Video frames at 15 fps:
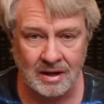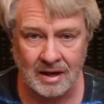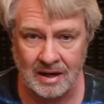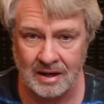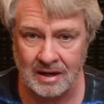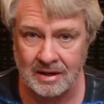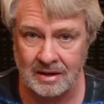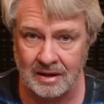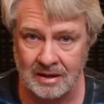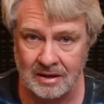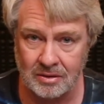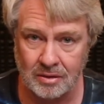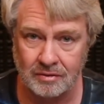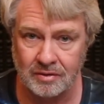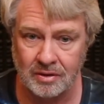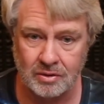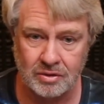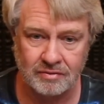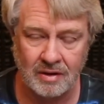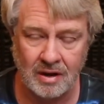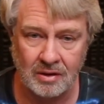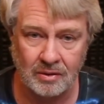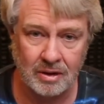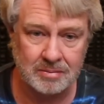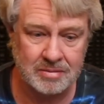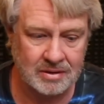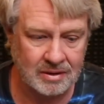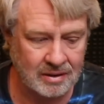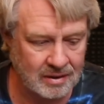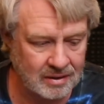And again, look for those
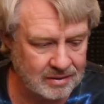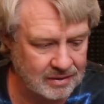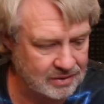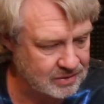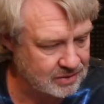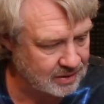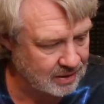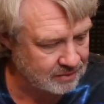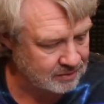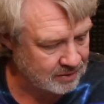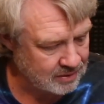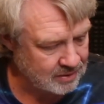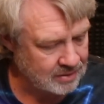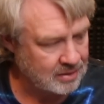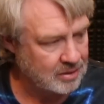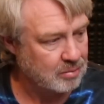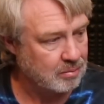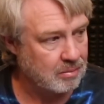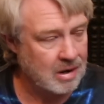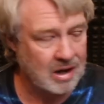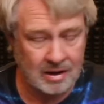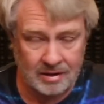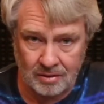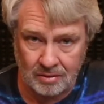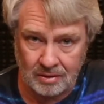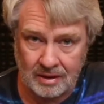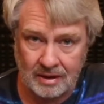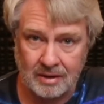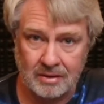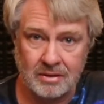follow-ups on this stuff.
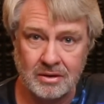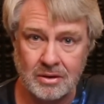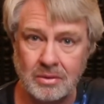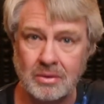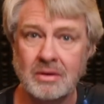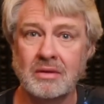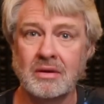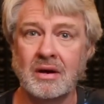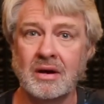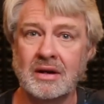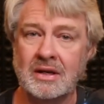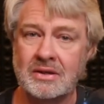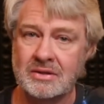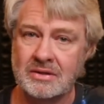Monolith, who would have thought?